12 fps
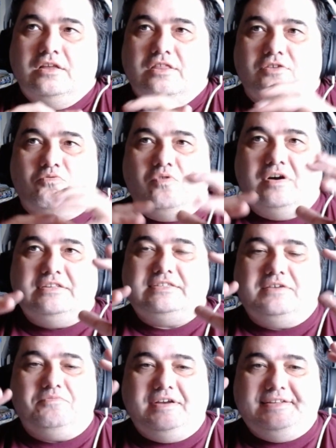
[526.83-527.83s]
ones
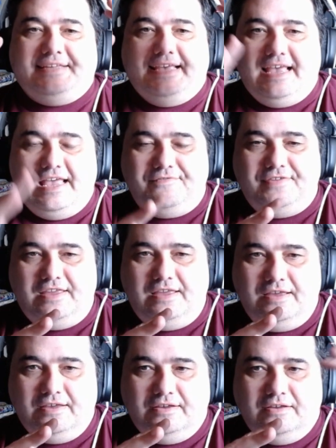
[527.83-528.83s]
that went
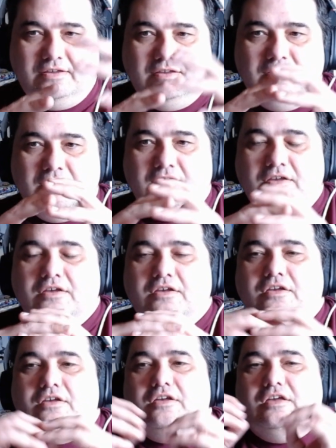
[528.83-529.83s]
heavy,
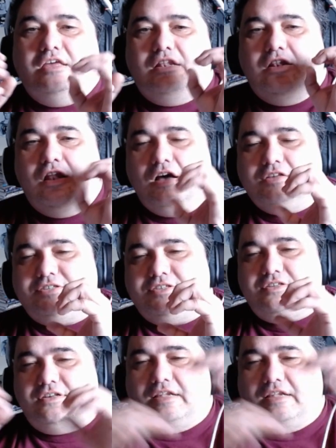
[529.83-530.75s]
it lost,